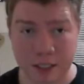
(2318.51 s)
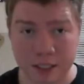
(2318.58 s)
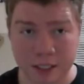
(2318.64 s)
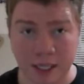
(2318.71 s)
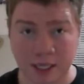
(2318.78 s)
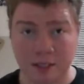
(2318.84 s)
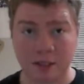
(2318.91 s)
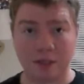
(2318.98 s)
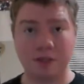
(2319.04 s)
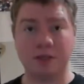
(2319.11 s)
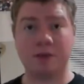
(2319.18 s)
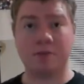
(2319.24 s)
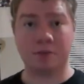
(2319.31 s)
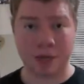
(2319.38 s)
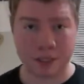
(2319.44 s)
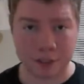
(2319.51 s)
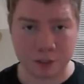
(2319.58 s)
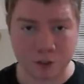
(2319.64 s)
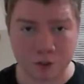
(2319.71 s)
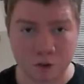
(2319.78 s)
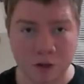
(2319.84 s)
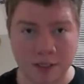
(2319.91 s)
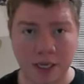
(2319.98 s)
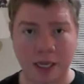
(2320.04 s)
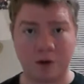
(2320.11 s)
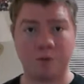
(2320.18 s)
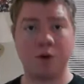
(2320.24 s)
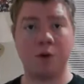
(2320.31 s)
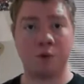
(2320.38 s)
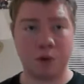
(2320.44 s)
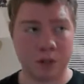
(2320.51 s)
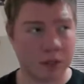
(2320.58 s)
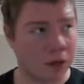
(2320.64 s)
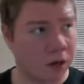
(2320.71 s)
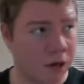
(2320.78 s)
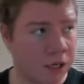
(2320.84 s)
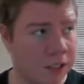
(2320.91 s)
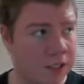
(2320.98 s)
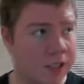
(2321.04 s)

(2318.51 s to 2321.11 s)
including a brand new one that I will work on